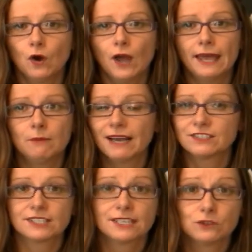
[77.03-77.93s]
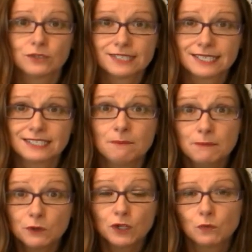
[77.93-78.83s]
and about 660
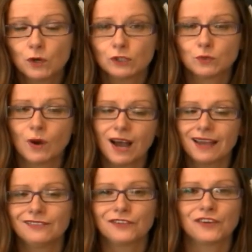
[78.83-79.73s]
million worldwide.